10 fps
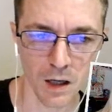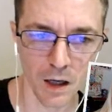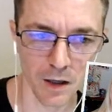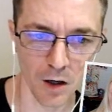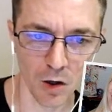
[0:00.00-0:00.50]

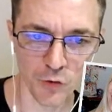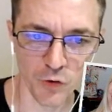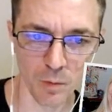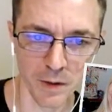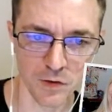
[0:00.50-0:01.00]
And it
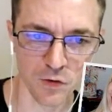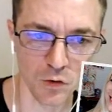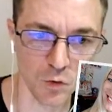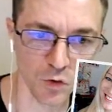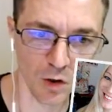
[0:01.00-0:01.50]
also makes
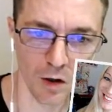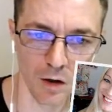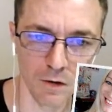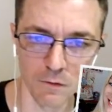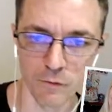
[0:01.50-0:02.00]
use
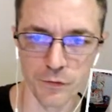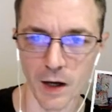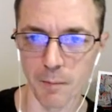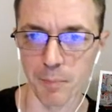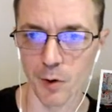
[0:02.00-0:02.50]
of
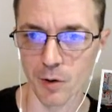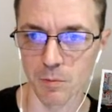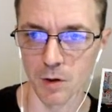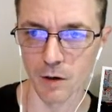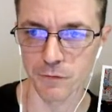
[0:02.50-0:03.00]
that
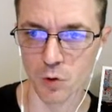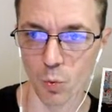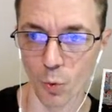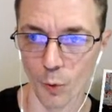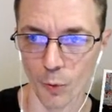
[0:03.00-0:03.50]
bottom left
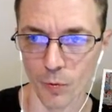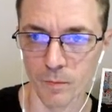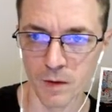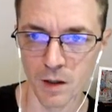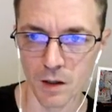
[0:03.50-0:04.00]
corner
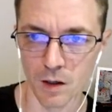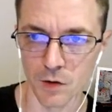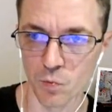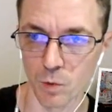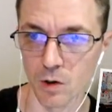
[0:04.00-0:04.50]

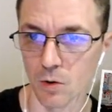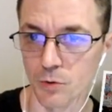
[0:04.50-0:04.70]
as well.